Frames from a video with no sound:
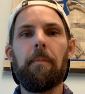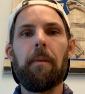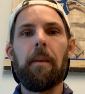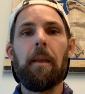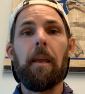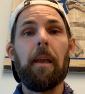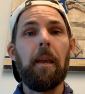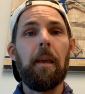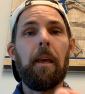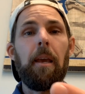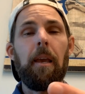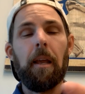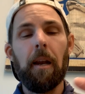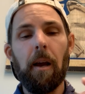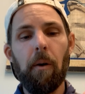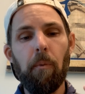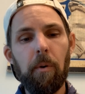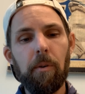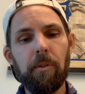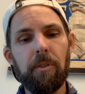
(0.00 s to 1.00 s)
And
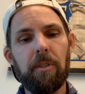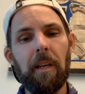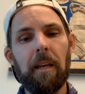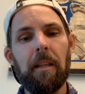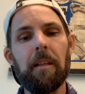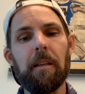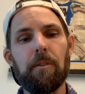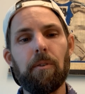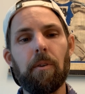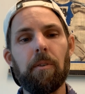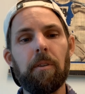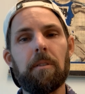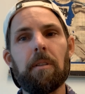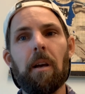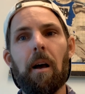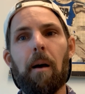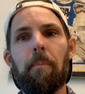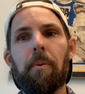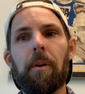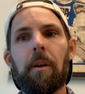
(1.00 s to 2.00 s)
I will say this on the
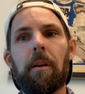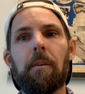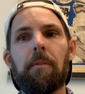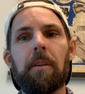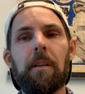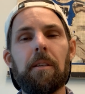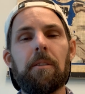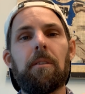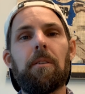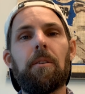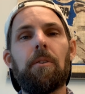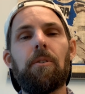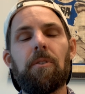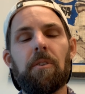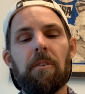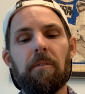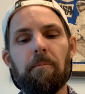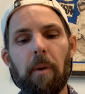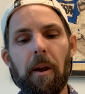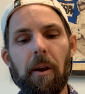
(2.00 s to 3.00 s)
topic of the
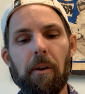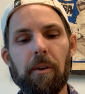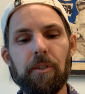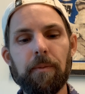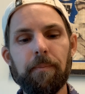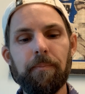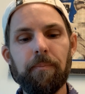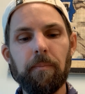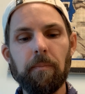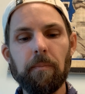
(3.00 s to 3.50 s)
institution of marriage,